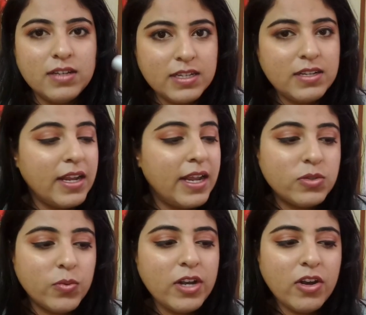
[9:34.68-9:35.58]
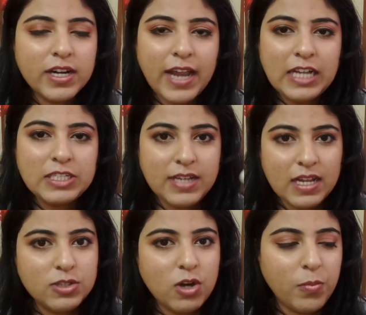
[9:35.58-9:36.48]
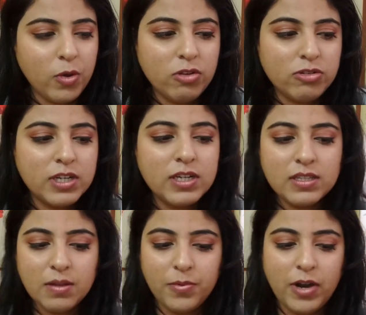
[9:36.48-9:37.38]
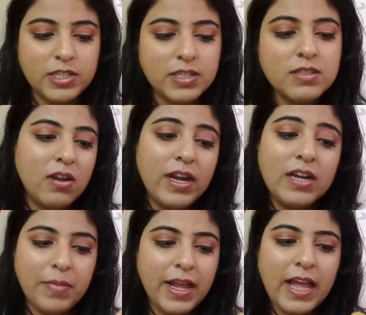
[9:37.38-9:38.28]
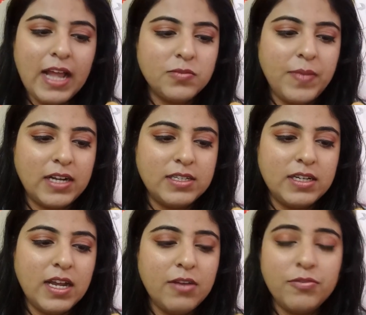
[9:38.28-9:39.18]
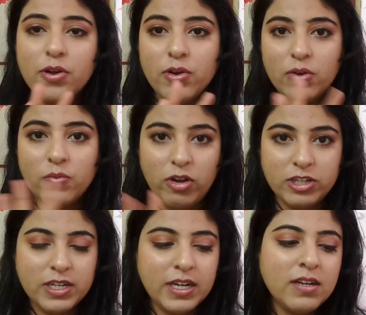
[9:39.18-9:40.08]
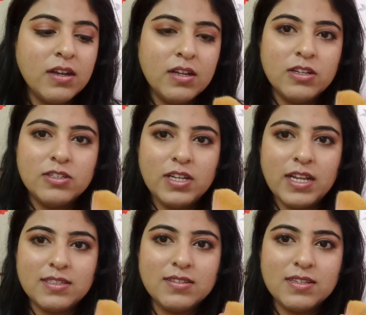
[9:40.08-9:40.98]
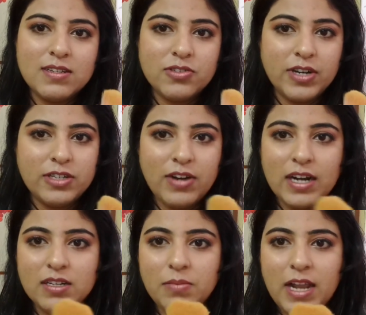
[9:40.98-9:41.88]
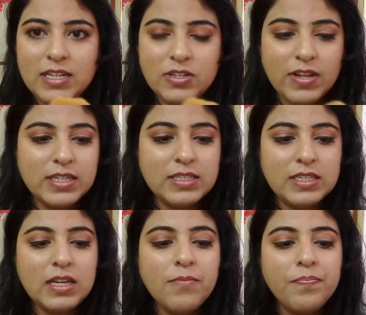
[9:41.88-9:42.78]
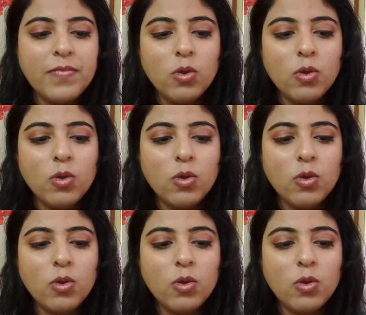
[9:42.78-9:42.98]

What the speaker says: it will not catch dust or pollution in the brushes. Now it may catch bacteria if you're not washing it. So yes, this is retractable, as you can see.